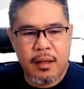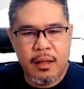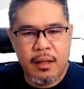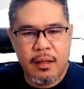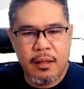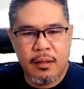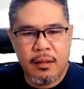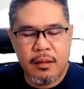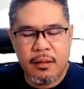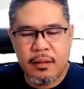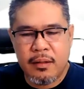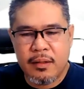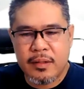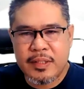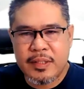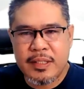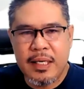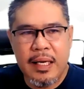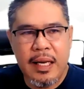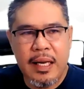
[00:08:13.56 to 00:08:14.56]
a
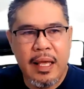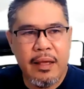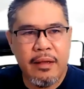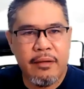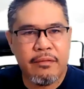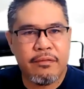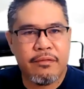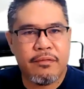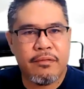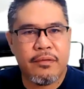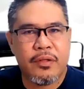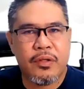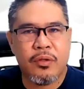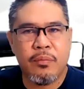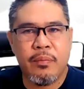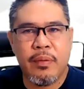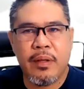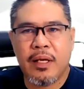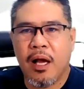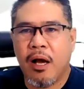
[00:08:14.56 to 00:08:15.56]
slave
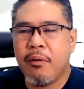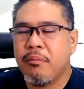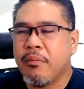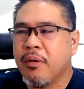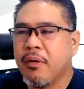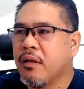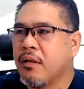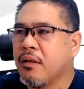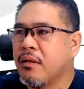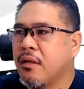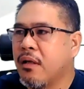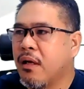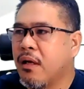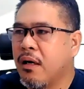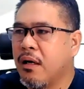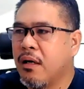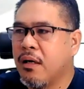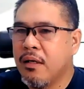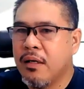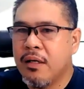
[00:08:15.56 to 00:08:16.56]
to becoming
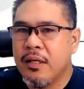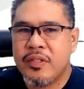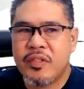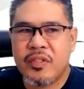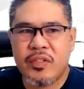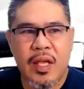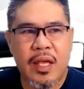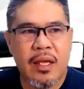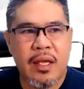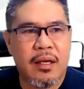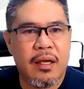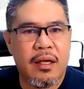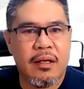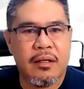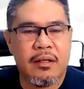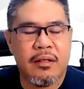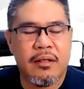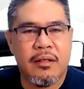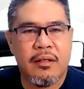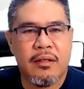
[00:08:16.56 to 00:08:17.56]
the
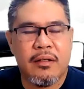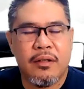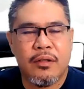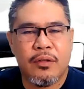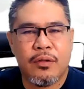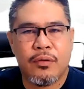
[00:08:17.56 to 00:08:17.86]
second